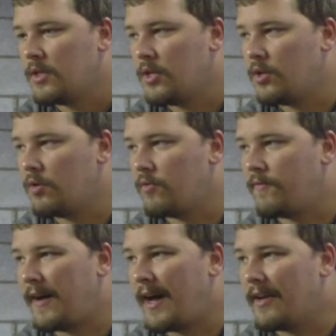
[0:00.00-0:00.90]
you know,
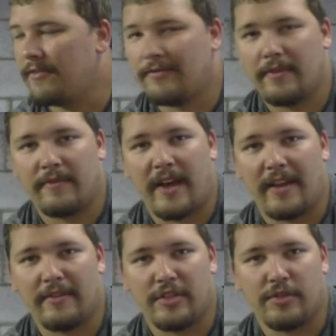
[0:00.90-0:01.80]

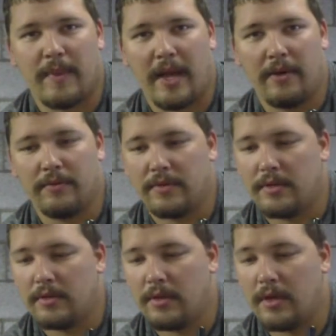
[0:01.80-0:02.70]
five-ish pound
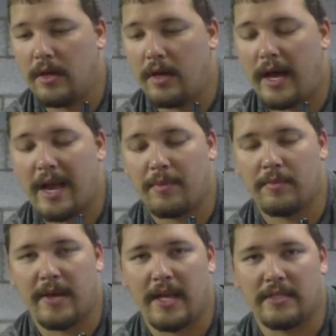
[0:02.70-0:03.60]
hybrid
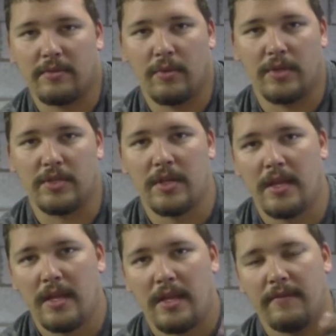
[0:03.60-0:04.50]
bass, which
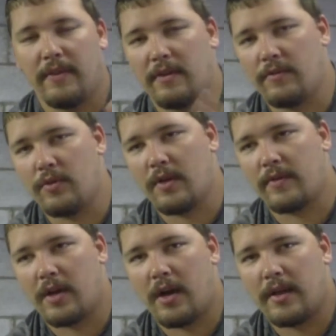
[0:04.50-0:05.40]
if any of you have
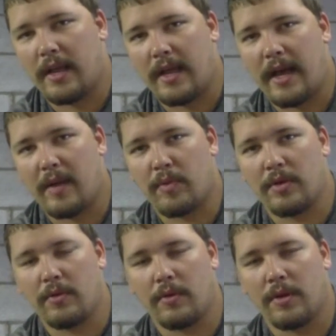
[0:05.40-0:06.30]
caught a hybrid
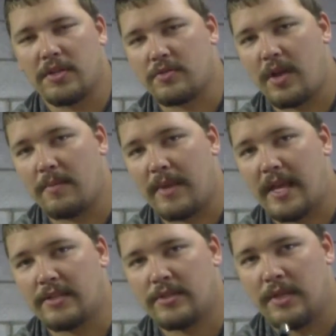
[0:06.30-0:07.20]
or a striped
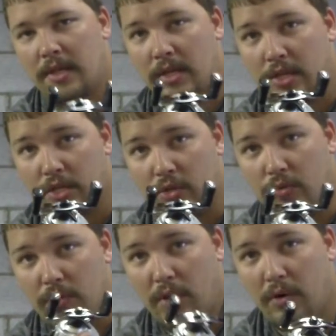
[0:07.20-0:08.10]
bass, you
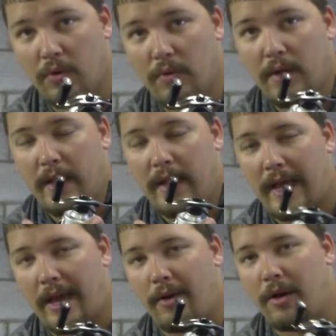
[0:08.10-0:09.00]
know
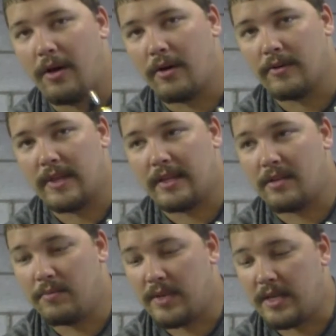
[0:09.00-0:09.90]
how hard they
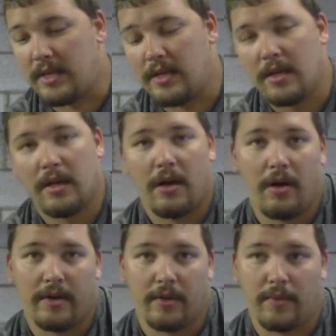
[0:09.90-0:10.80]
can be
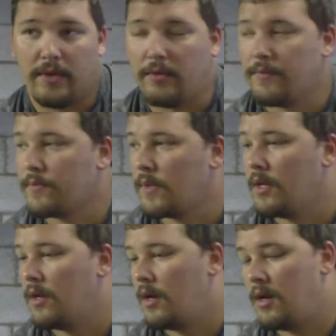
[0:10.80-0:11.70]
on a reel.
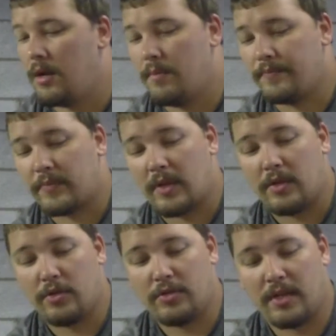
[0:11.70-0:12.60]

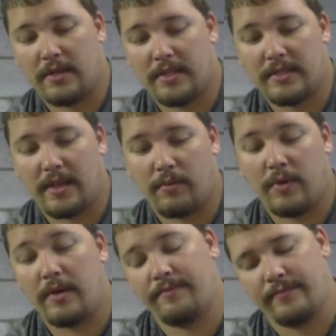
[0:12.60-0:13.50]
Usually on this,
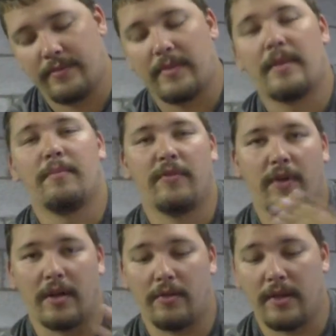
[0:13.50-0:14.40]
well, before
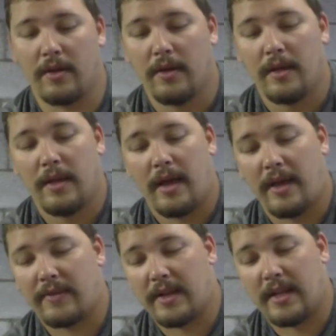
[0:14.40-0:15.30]
I go there,
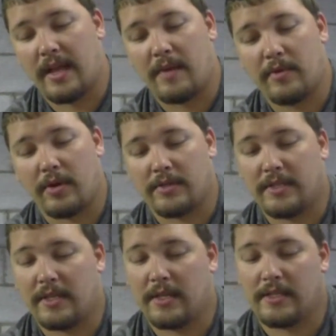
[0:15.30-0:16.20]
I've got a Abu
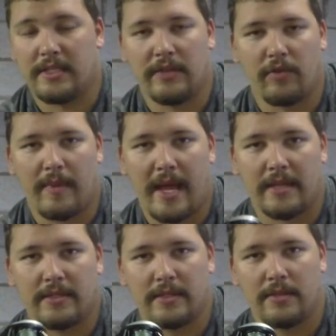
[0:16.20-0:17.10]
Garcia Silver
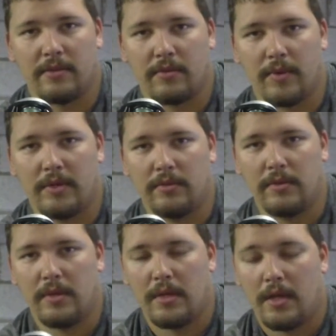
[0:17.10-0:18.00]
Max reel.
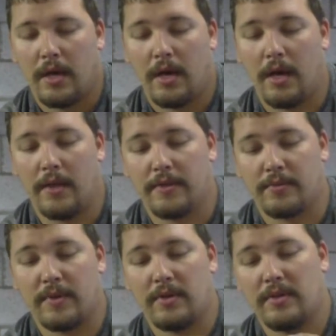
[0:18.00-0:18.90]
This
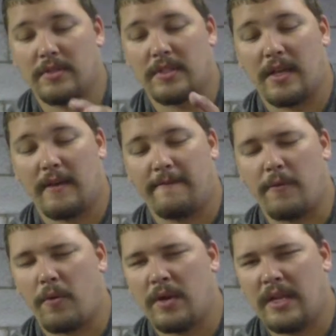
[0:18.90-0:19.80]
reel is
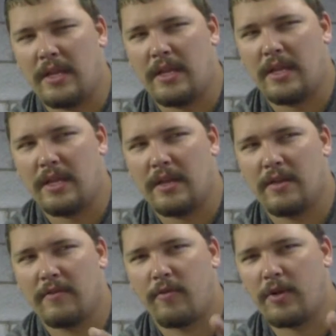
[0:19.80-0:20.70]
$40
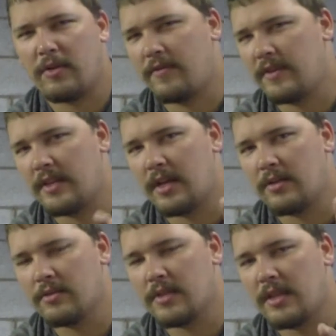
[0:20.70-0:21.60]
or
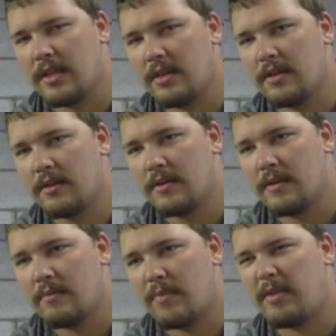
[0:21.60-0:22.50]
$50, I think.
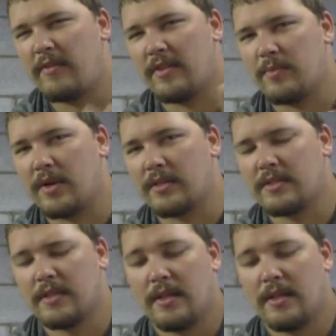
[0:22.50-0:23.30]
It'd be $50.